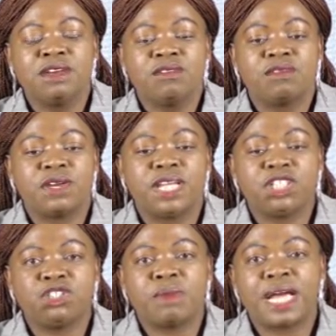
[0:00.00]
for
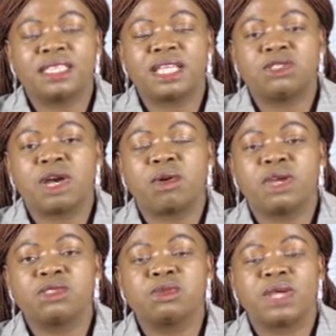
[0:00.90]
each mark that you are
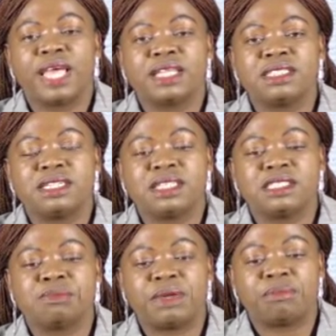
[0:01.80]
going to get in
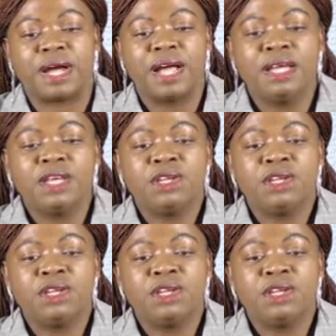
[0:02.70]
this paper,